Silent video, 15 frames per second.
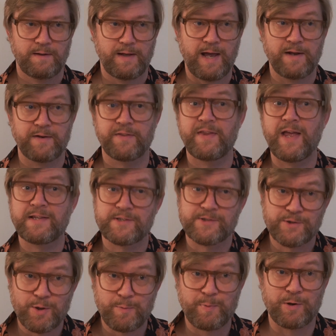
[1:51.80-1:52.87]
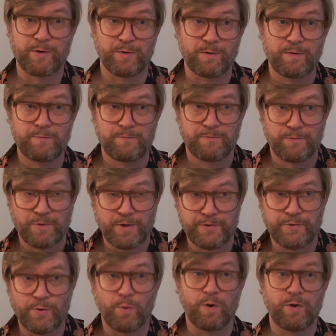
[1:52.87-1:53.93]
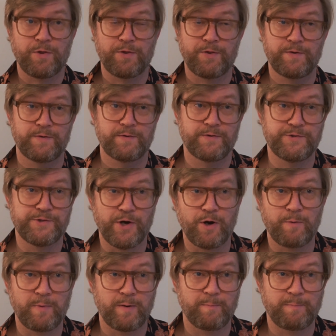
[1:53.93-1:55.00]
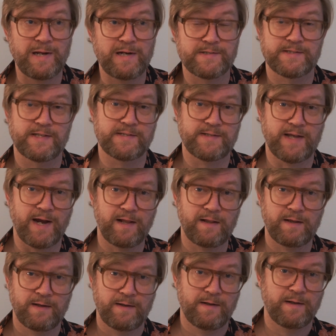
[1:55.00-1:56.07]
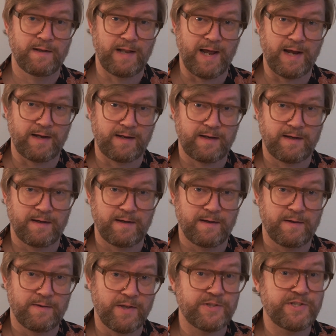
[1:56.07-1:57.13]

and that's typical for the North German Pilsner style, like the